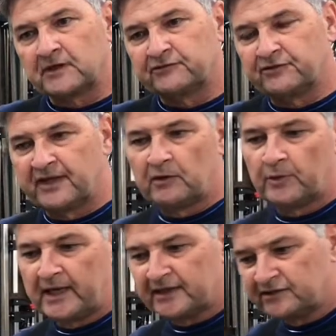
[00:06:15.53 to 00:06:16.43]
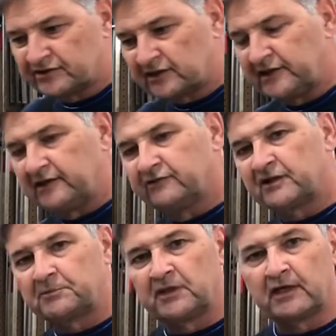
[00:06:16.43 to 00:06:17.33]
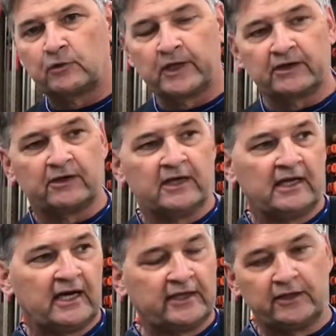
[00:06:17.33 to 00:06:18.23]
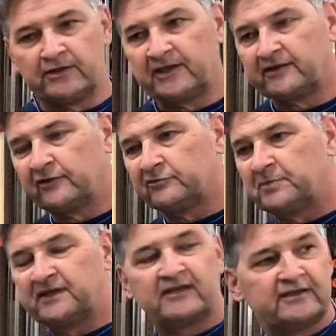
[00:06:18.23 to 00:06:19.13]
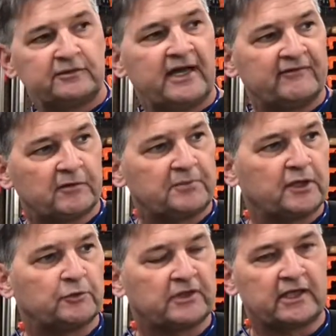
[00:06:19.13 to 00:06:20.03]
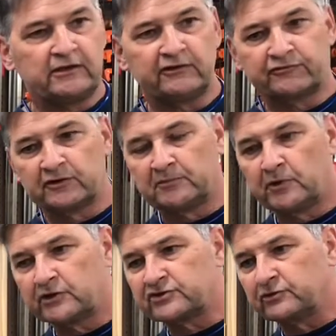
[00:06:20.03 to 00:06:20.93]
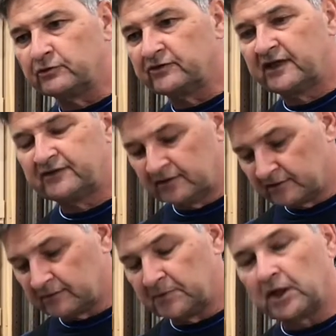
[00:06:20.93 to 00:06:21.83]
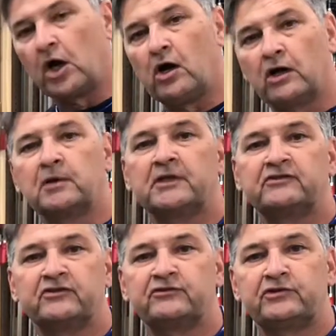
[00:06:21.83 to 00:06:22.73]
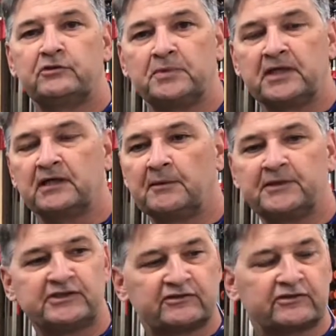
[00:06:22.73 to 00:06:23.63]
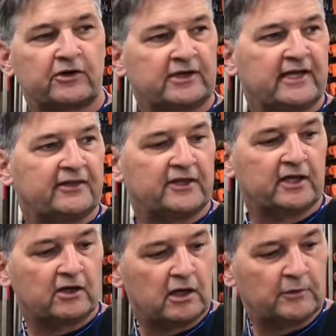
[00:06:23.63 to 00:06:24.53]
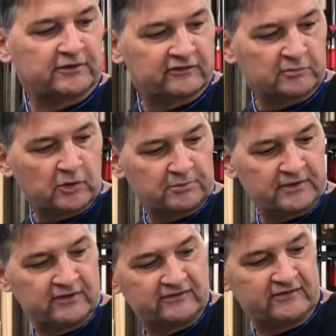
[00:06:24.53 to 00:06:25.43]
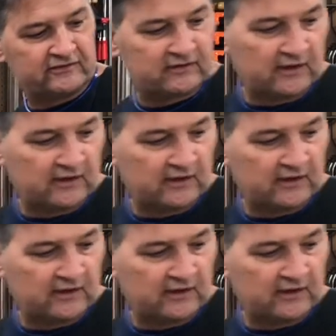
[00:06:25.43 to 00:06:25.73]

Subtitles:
So that way I can just clean those up a lot quicker. I know that those bits, I do have a big one that I use for the bar stools, and that thing's a big honker, but it's just too big. I mean, just turning that thing on with the small piece. This is,